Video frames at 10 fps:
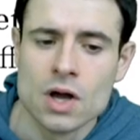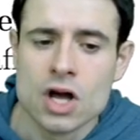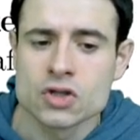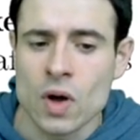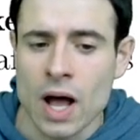
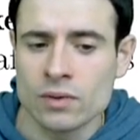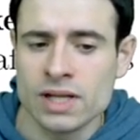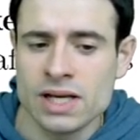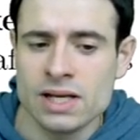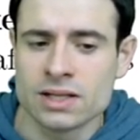So how
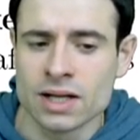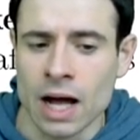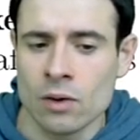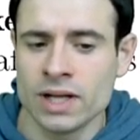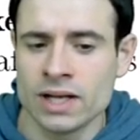did
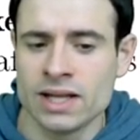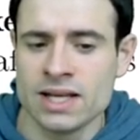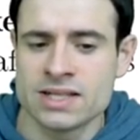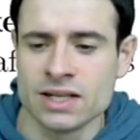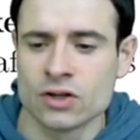how did
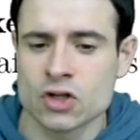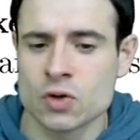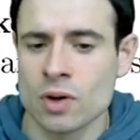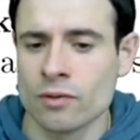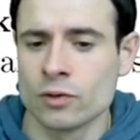these
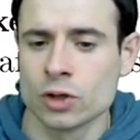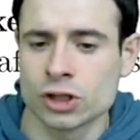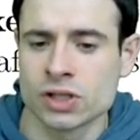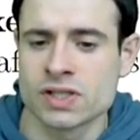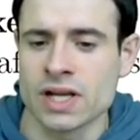industrial
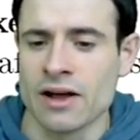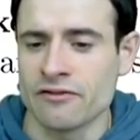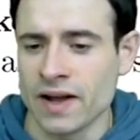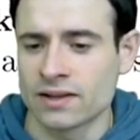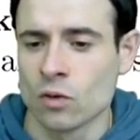revolutions
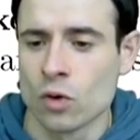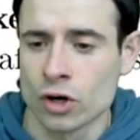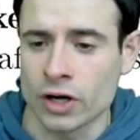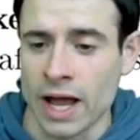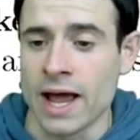affect
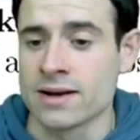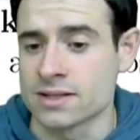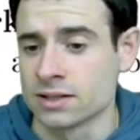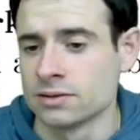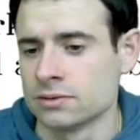work
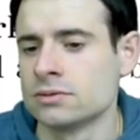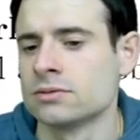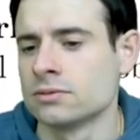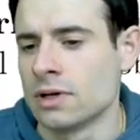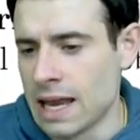and
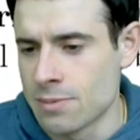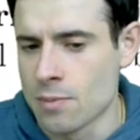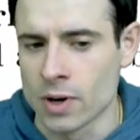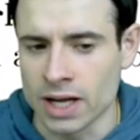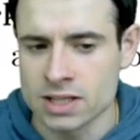labor
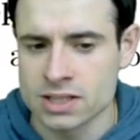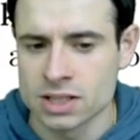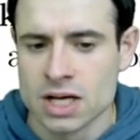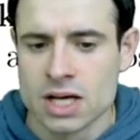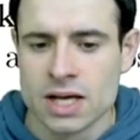markets?
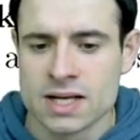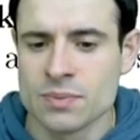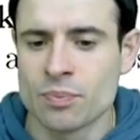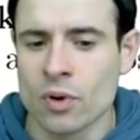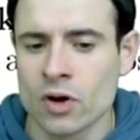It's
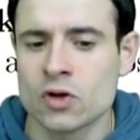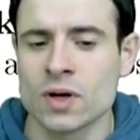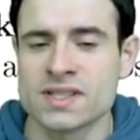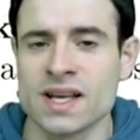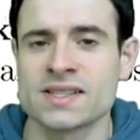important to
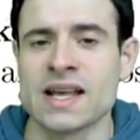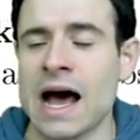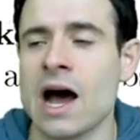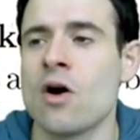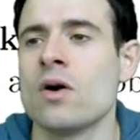assess
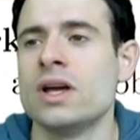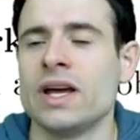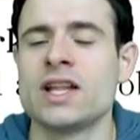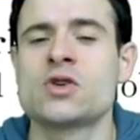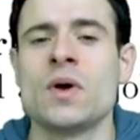how
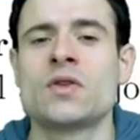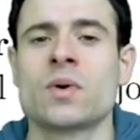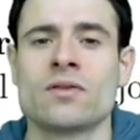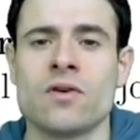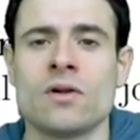it's going to
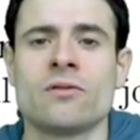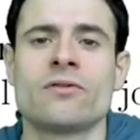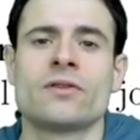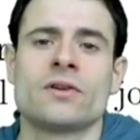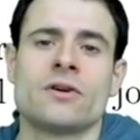
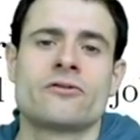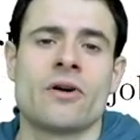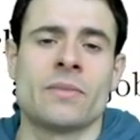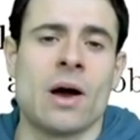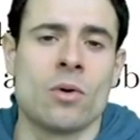evolve
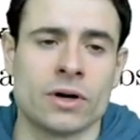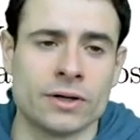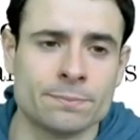from now on.